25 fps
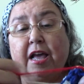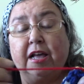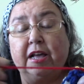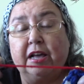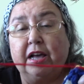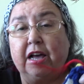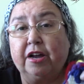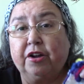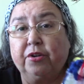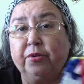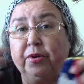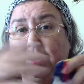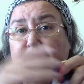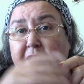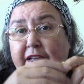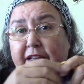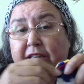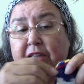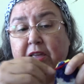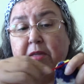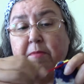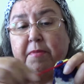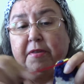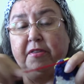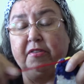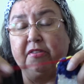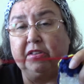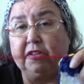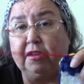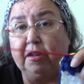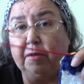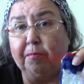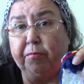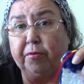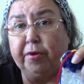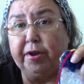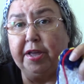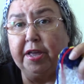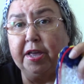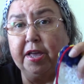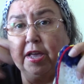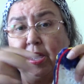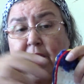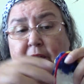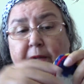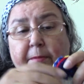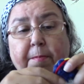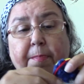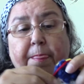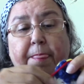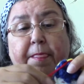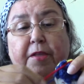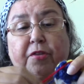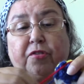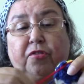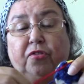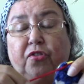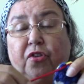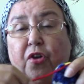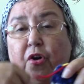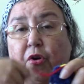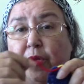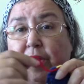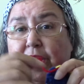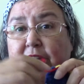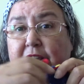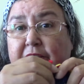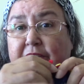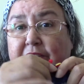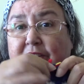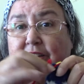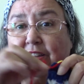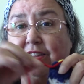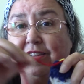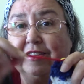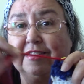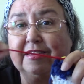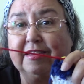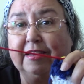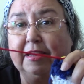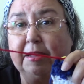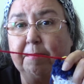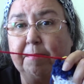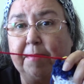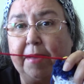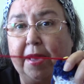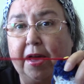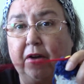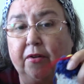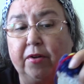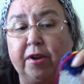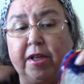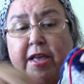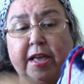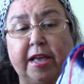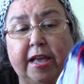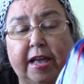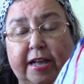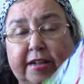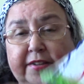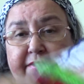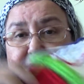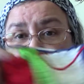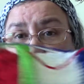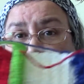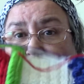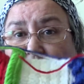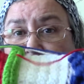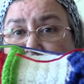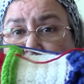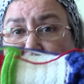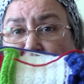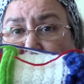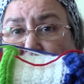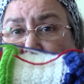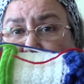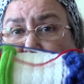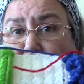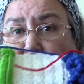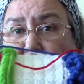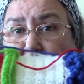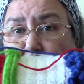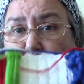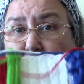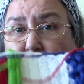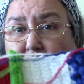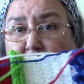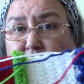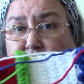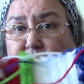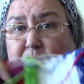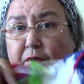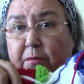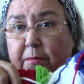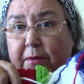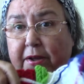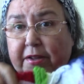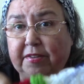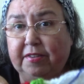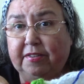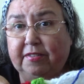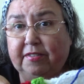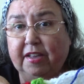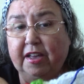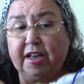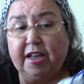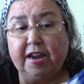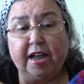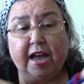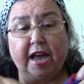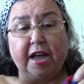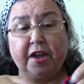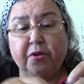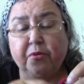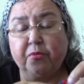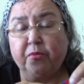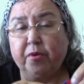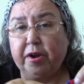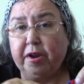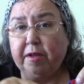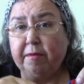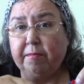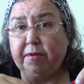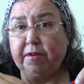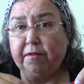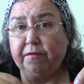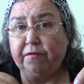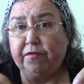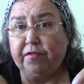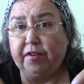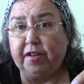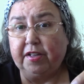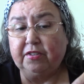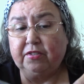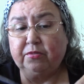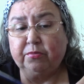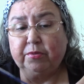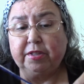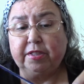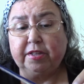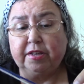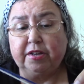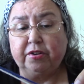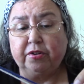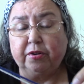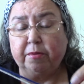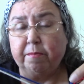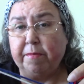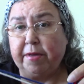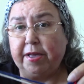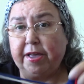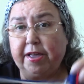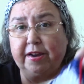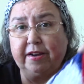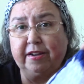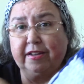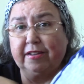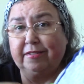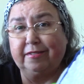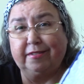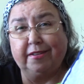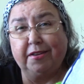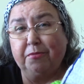acrylic can be slippery, so it can slip out. And since this is going to be for my son, I don't want him to fuss with it or mend because he